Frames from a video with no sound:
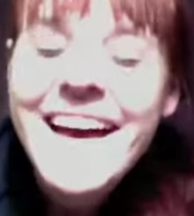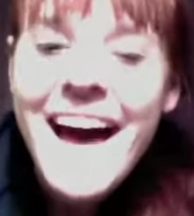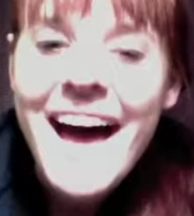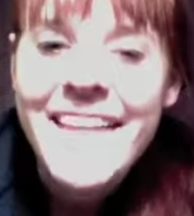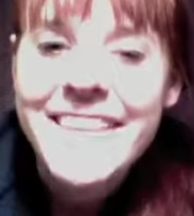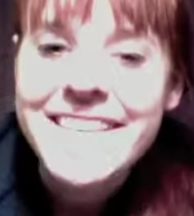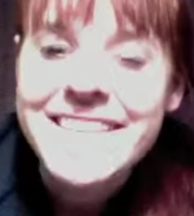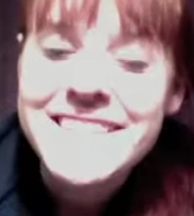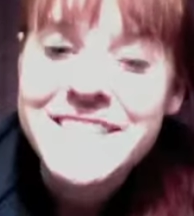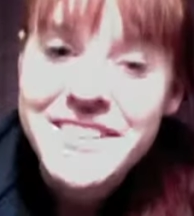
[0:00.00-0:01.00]
Uh,
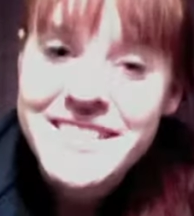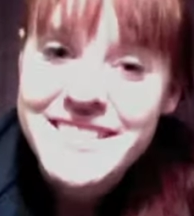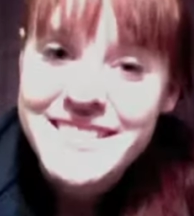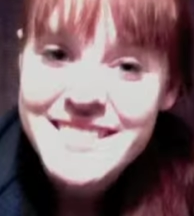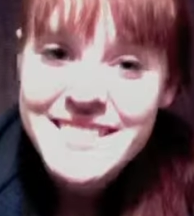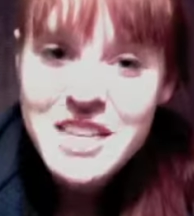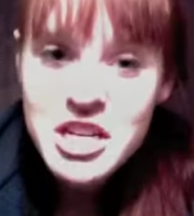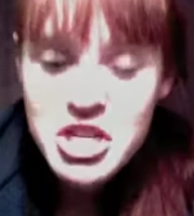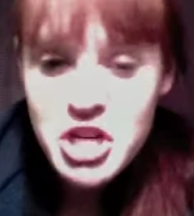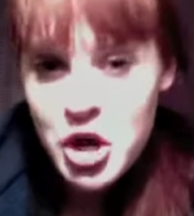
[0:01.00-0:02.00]
this is Kristen's
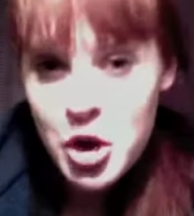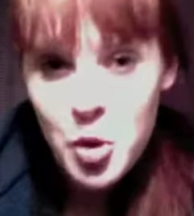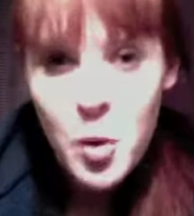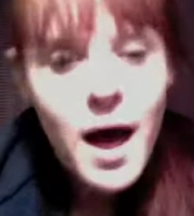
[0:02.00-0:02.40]
show.